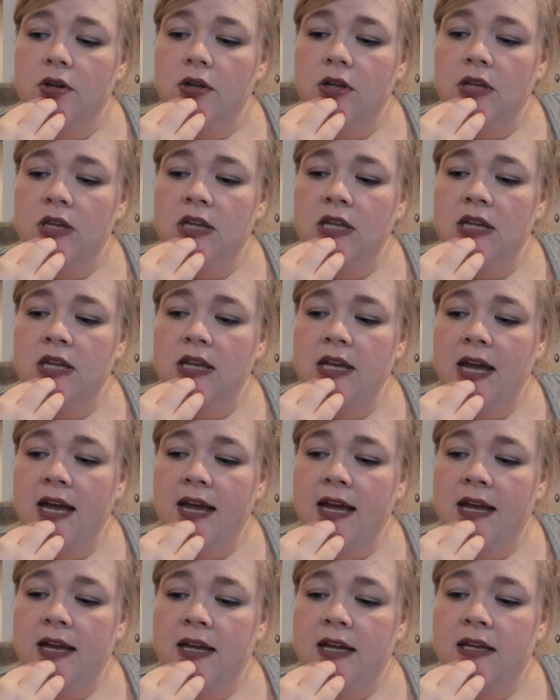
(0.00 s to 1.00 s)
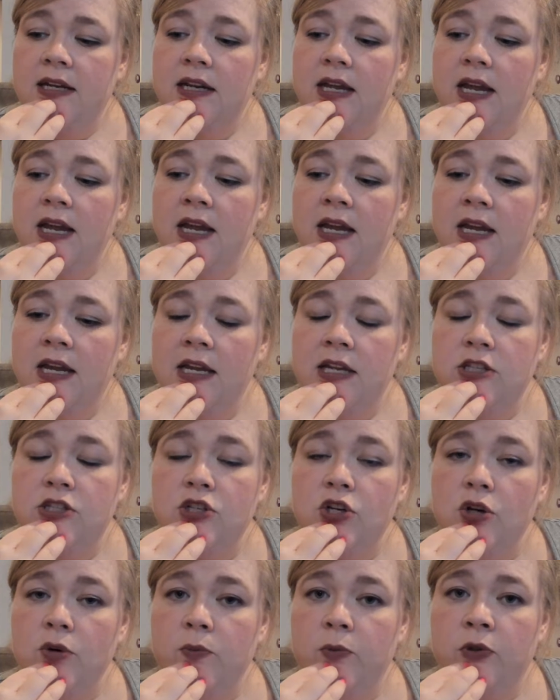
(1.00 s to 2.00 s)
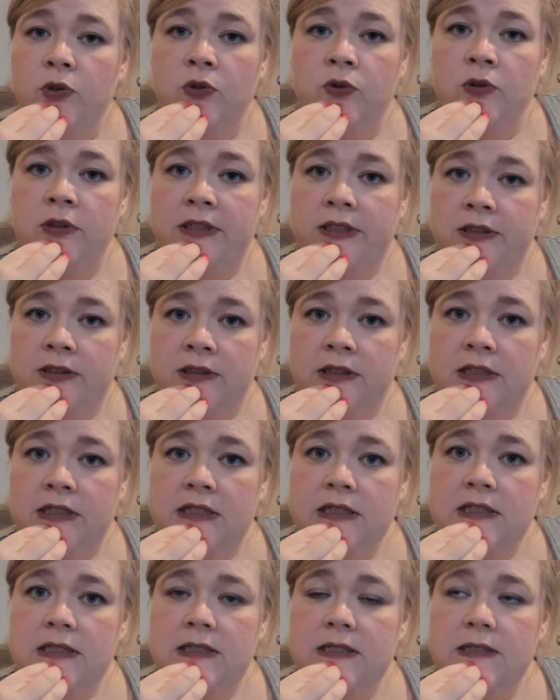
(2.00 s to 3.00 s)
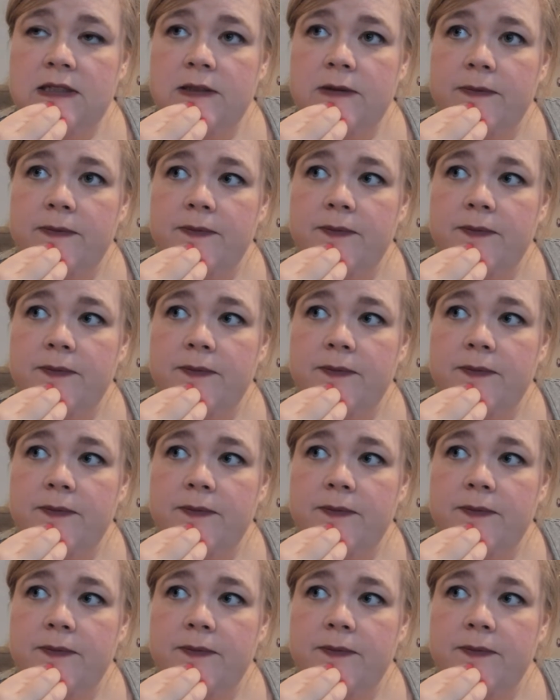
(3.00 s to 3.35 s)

He had a terminal illness,